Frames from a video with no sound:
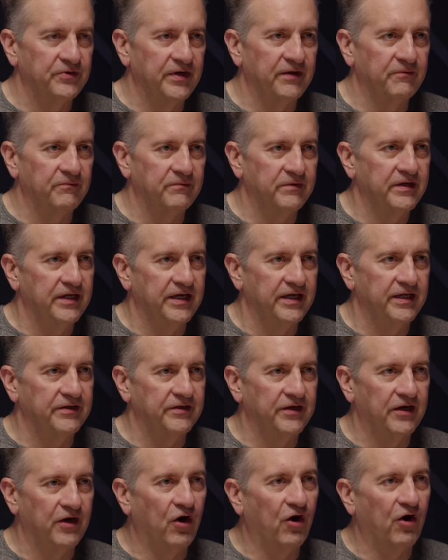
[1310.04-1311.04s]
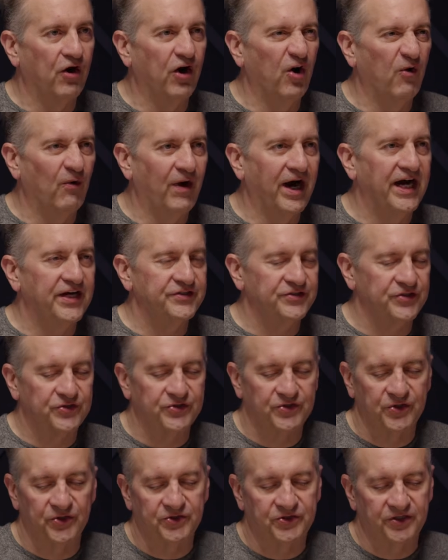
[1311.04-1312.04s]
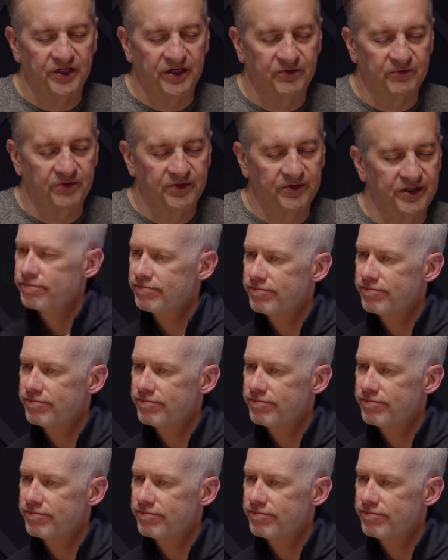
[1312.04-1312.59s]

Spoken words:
and the ROIs associated with it.